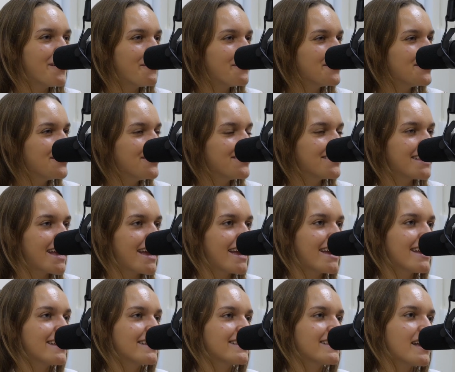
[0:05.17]
would you say
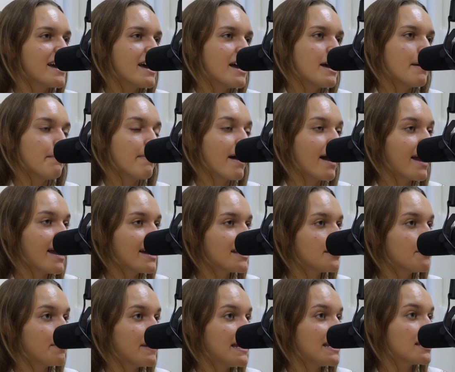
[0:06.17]
is
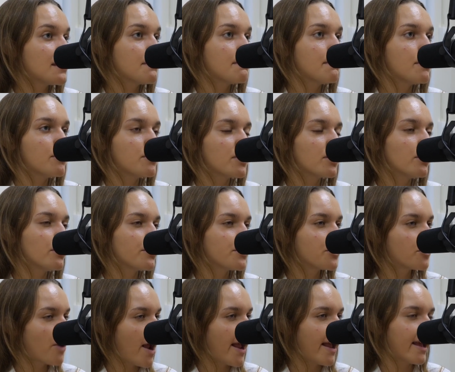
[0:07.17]
BISP's musical
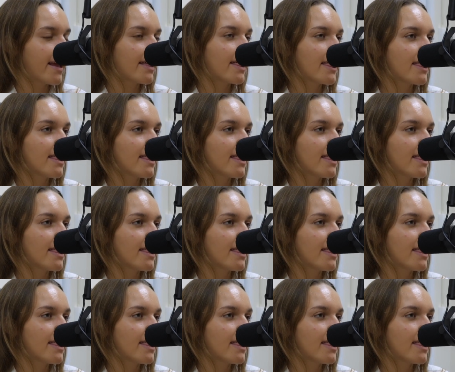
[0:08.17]
strength?